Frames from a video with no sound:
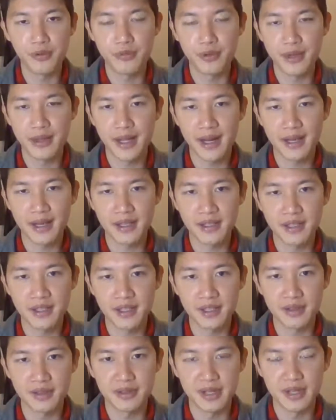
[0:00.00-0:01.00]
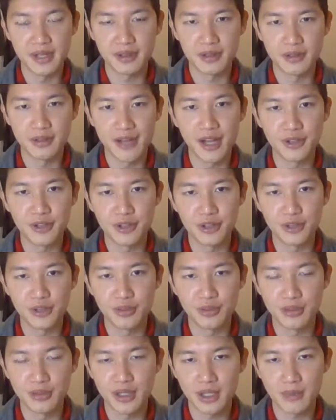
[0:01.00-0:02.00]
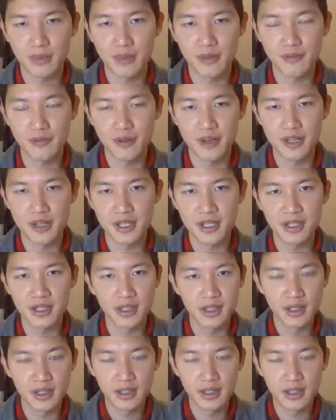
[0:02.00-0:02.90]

for that identity like around you, it can be very